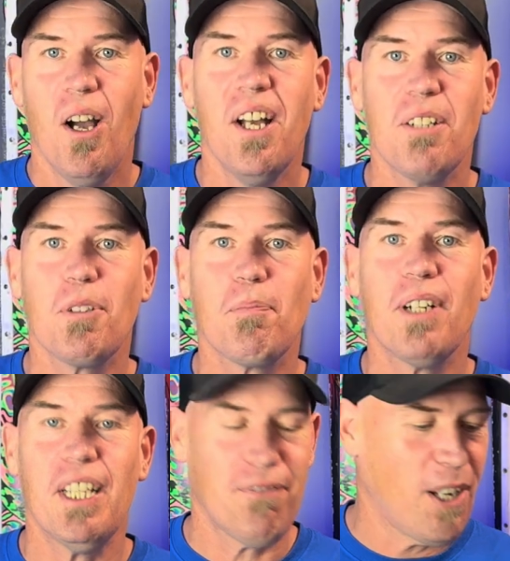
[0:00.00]
It was
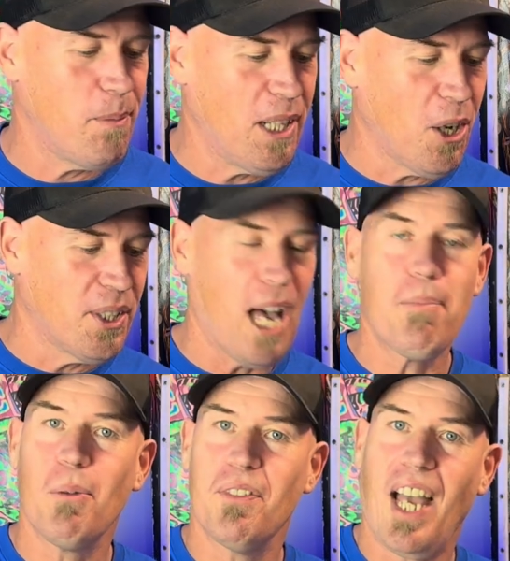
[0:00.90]
pretty firmly on there,
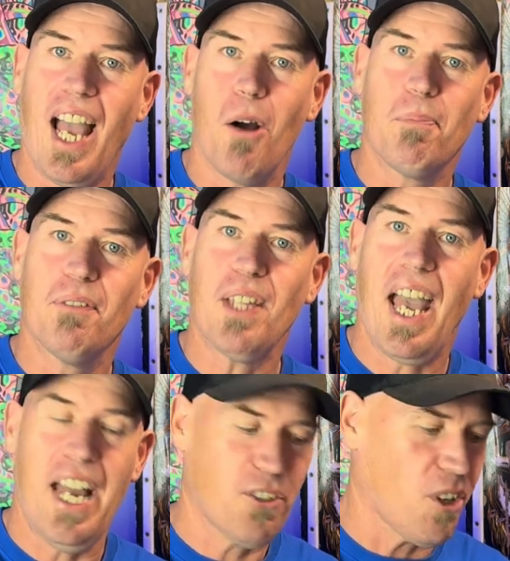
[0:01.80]
but with the help of the
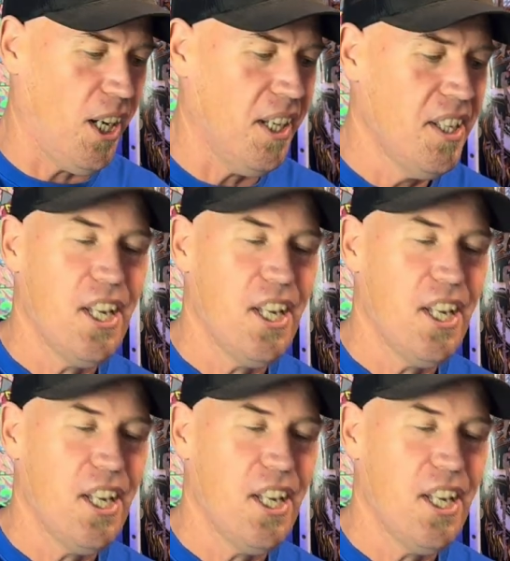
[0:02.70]
hairdryer,